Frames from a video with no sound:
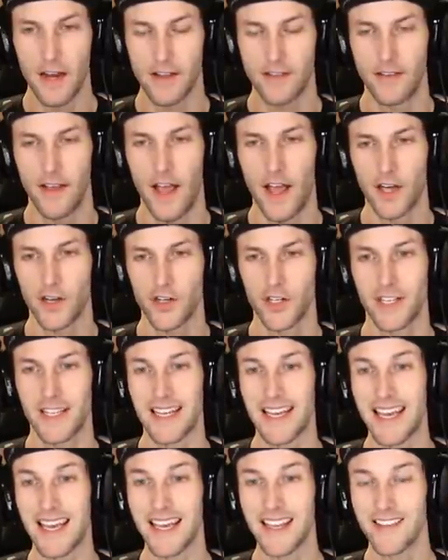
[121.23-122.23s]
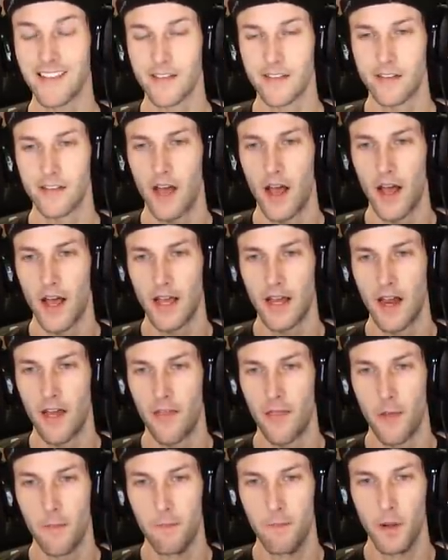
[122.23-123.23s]
that it's actually
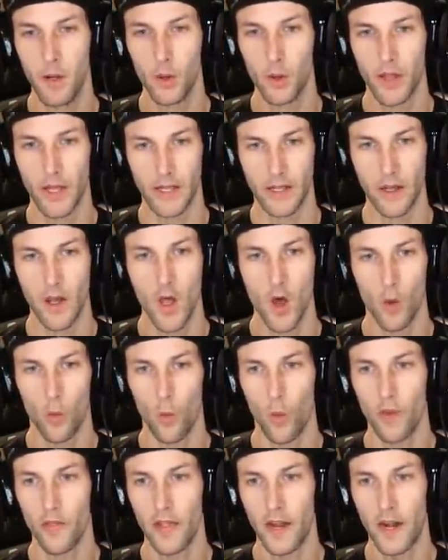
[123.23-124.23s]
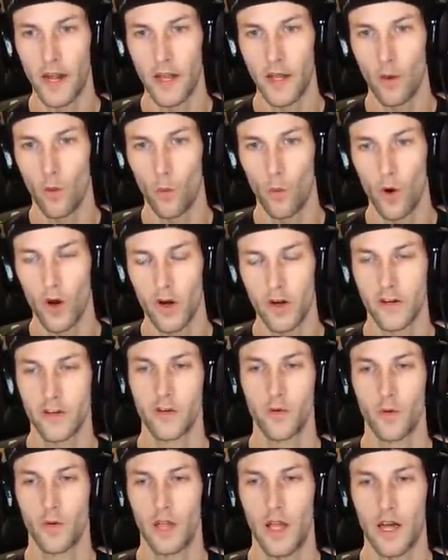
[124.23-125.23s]
inside the building. One that I wanted
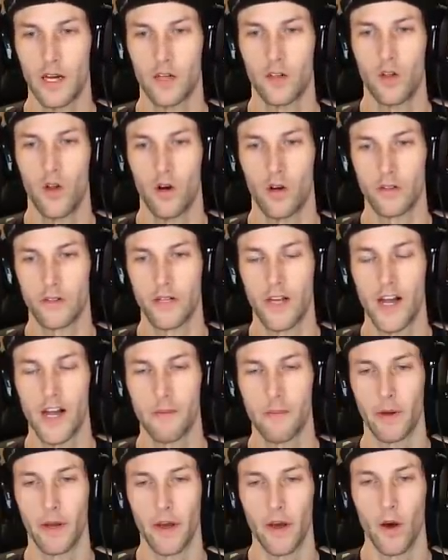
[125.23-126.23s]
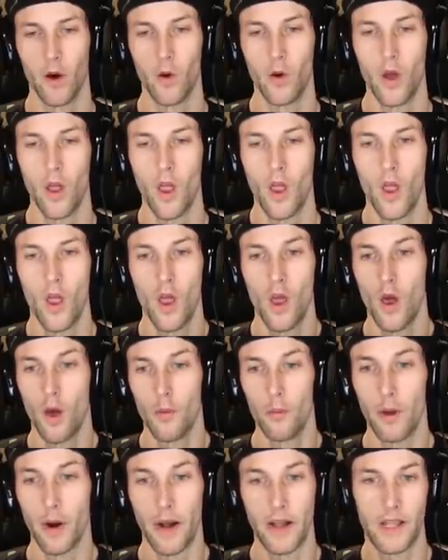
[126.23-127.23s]
to unlock a long time ago,
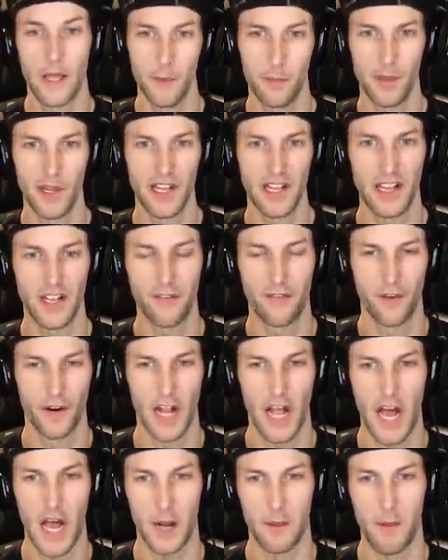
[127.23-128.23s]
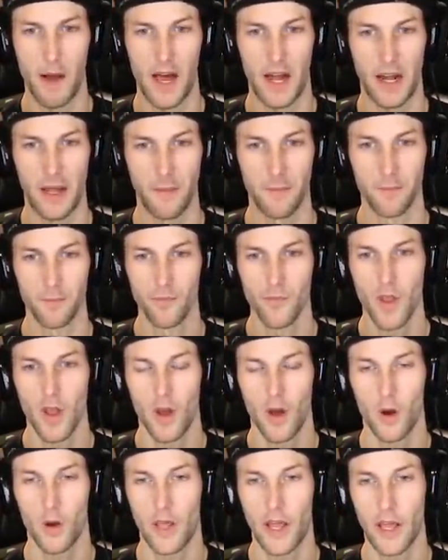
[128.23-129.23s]
but I completely forgot about it.
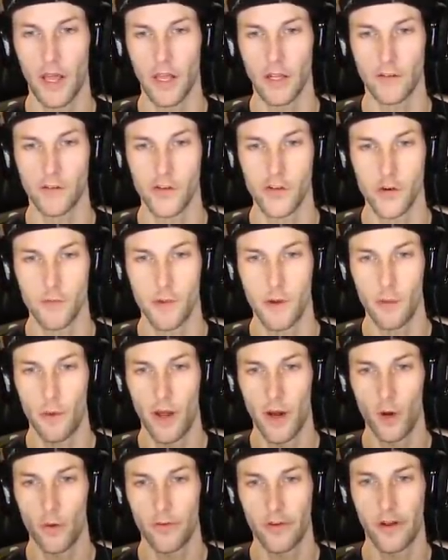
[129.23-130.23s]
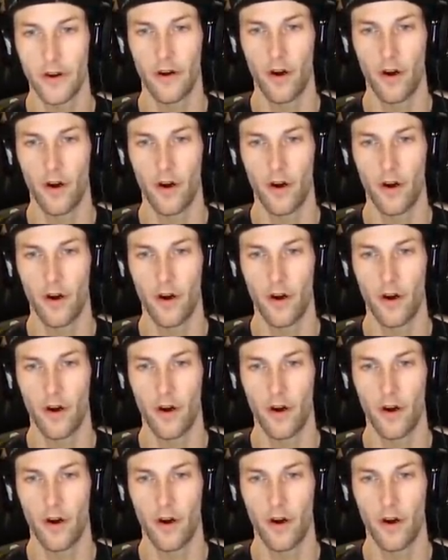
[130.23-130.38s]
Okay, it should be right over